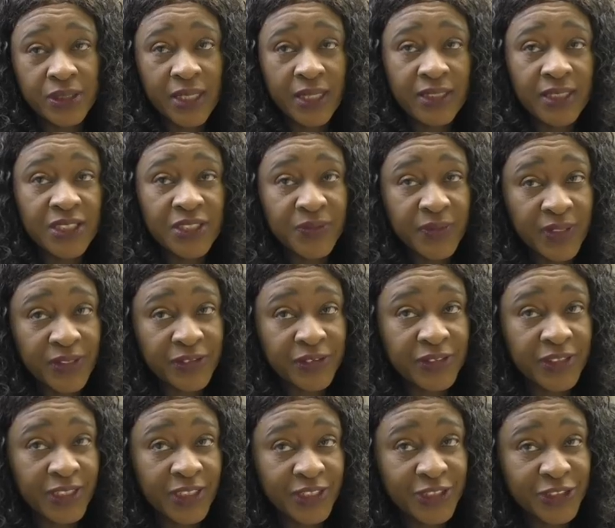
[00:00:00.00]
and it's very
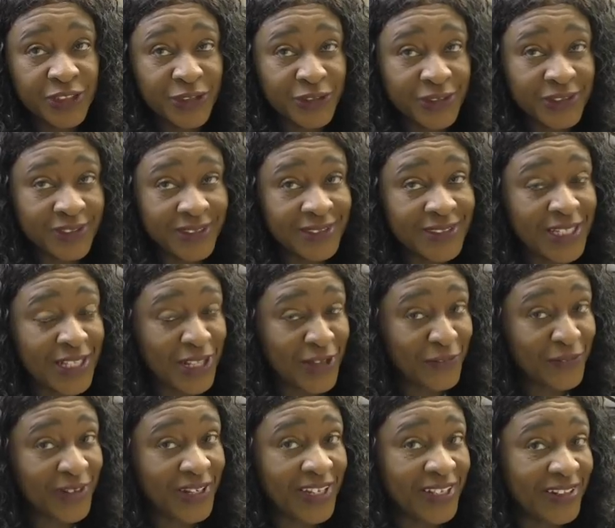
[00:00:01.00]
delicious. It's an
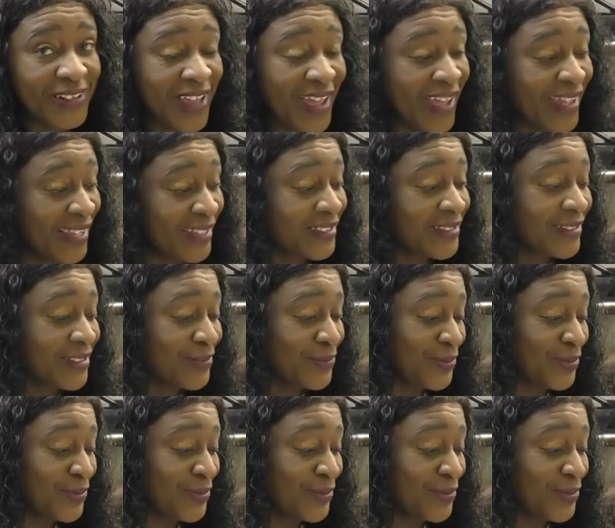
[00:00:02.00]
African diet,